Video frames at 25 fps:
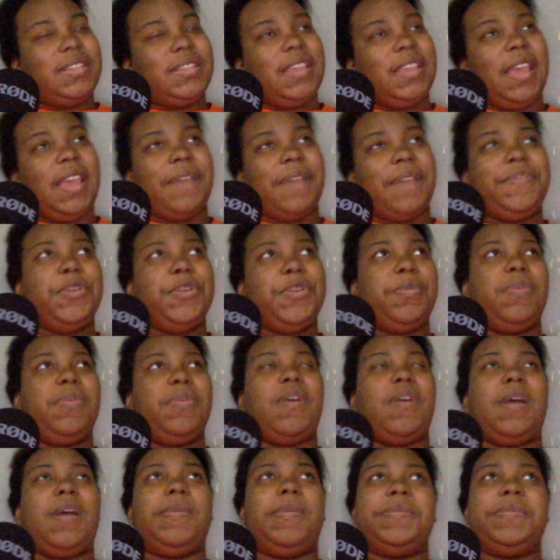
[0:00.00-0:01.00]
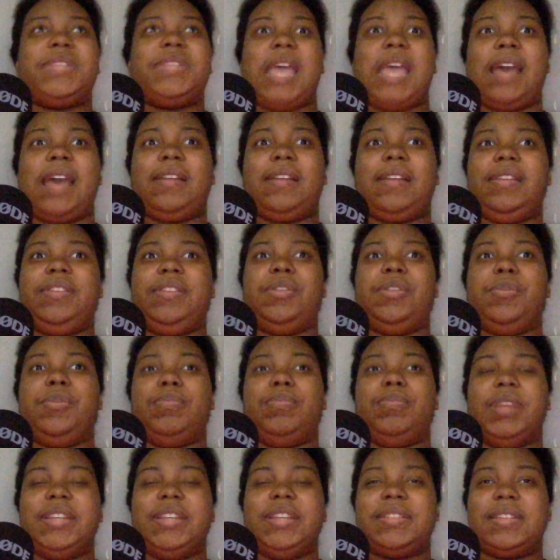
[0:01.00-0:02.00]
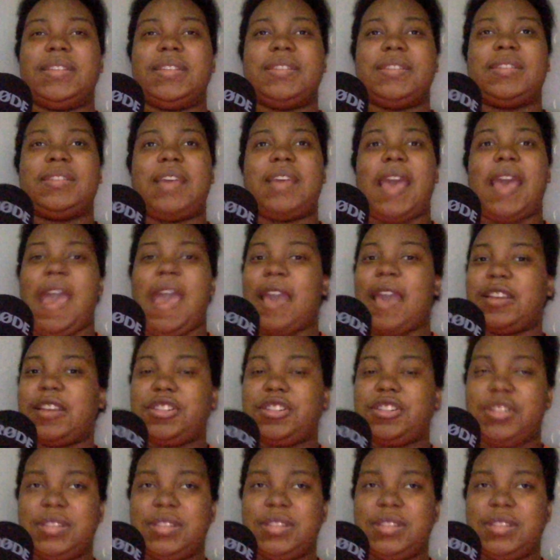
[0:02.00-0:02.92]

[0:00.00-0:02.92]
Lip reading: they have no problem tackling the racist actions